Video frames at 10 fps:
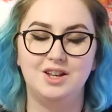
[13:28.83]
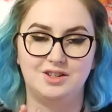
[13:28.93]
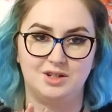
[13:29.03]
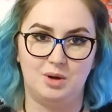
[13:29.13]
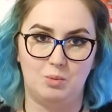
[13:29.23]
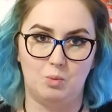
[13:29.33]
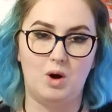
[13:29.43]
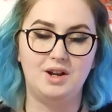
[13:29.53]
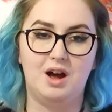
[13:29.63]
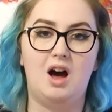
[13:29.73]
So on
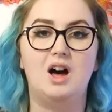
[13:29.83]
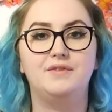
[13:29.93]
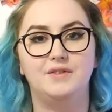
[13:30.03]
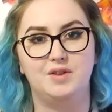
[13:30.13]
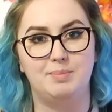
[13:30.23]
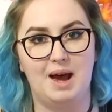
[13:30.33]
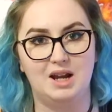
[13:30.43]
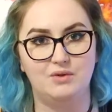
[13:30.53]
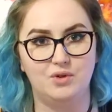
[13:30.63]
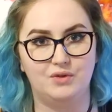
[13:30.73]
one half of the back
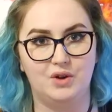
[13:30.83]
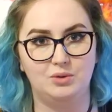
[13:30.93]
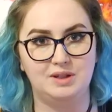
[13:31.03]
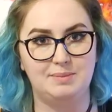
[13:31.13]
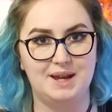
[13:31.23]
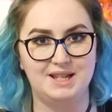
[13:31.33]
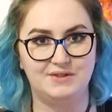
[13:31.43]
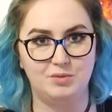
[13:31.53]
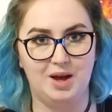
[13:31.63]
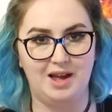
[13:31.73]
of your folded piece
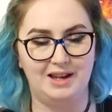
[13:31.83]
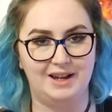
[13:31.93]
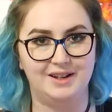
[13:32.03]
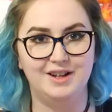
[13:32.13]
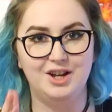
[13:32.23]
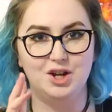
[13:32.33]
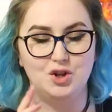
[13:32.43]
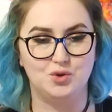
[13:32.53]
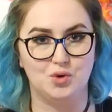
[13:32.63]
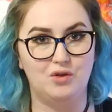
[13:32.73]
from earlier,
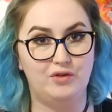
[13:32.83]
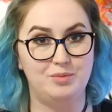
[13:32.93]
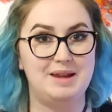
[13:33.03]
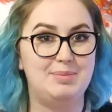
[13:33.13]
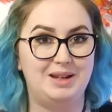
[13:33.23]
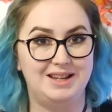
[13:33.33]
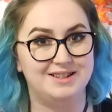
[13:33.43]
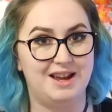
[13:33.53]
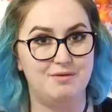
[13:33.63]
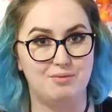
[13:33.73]
draw for me
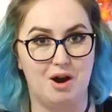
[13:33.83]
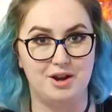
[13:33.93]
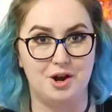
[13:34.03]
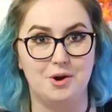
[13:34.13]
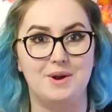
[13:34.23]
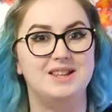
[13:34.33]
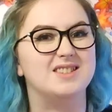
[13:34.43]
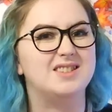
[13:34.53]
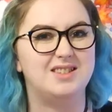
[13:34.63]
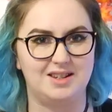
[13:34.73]
please a rhino in
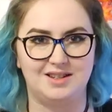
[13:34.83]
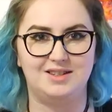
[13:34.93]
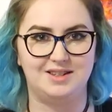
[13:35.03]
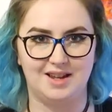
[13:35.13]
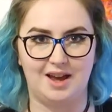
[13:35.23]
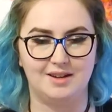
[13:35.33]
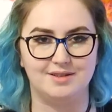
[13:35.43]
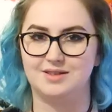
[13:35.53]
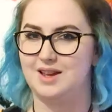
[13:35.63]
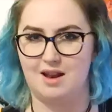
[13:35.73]
60
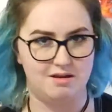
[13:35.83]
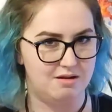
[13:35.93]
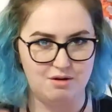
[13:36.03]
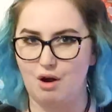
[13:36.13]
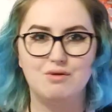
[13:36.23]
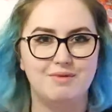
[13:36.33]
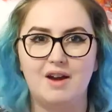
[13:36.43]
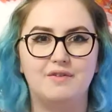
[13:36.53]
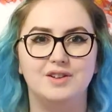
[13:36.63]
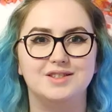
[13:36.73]
seconds and no
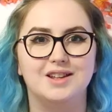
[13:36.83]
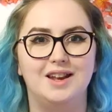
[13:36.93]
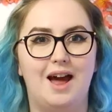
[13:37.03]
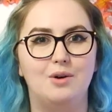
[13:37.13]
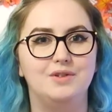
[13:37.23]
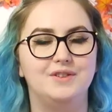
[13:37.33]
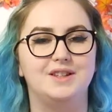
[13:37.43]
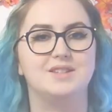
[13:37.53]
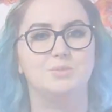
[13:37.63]
reference allowed for this